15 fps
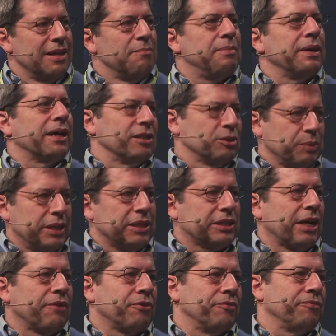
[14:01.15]
because we
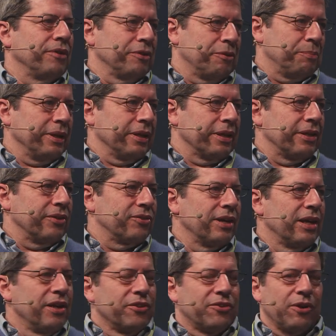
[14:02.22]
discovered vulnerabilities.
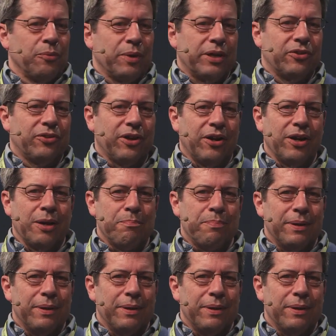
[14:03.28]
So when a startup